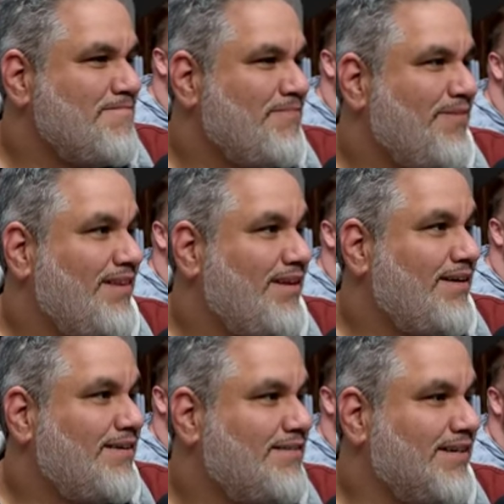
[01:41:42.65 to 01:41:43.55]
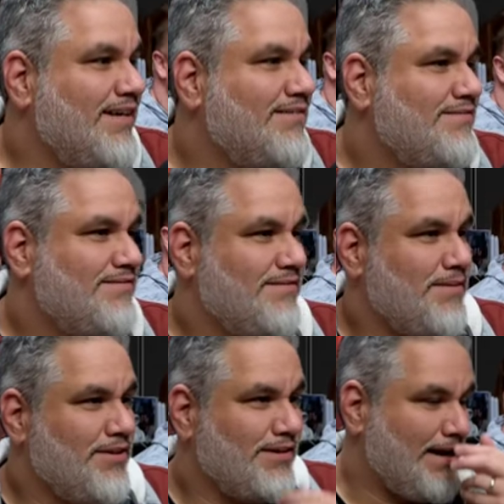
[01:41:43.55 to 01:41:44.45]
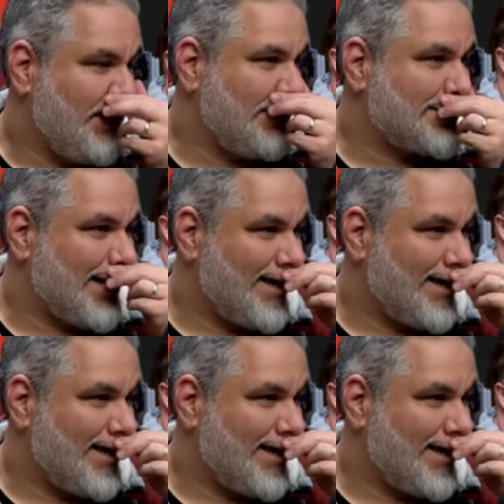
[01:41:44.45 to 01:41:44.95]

Oh, it is a May? Yeah. Oh, I mean, they're dead to this guy.